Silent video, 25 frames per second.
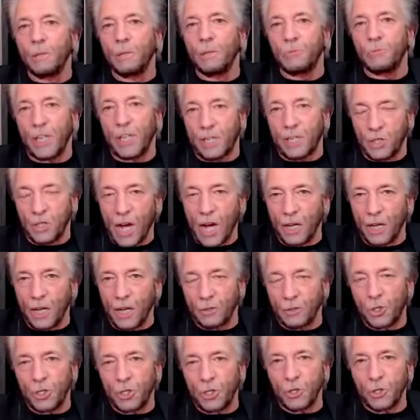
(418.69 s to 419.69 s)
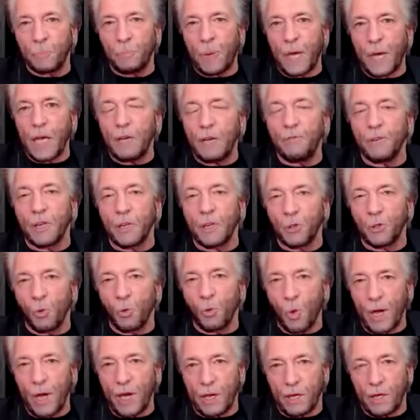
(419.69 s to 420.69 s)
Technology is paving the
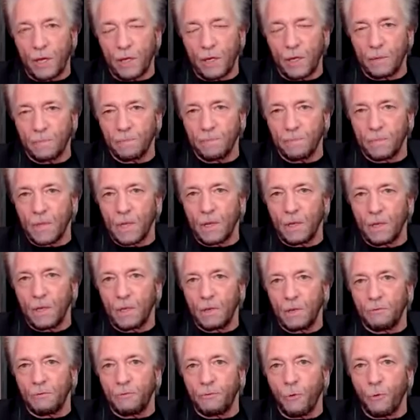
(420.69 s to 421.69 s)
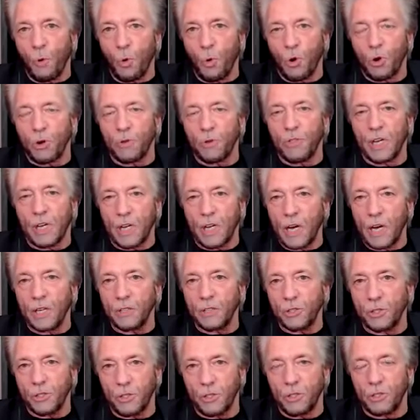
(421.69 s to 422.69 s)
way for the
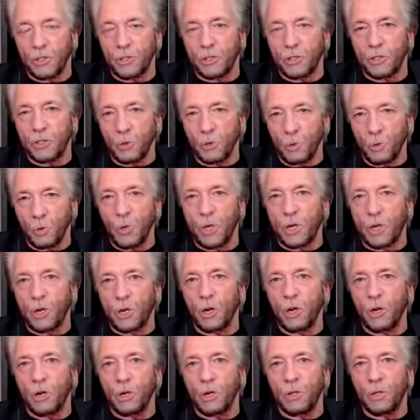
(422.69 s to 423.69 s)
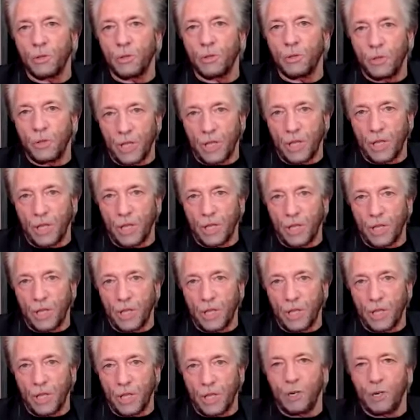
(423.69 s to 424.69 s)
consciousness that we call the
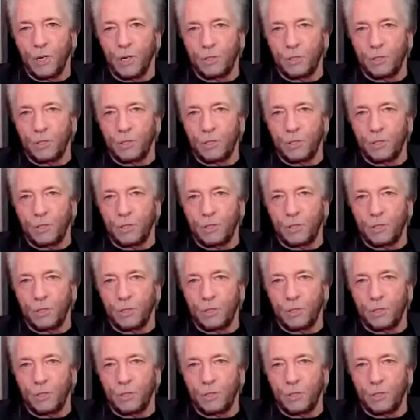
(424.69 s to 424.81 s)
Antichrist.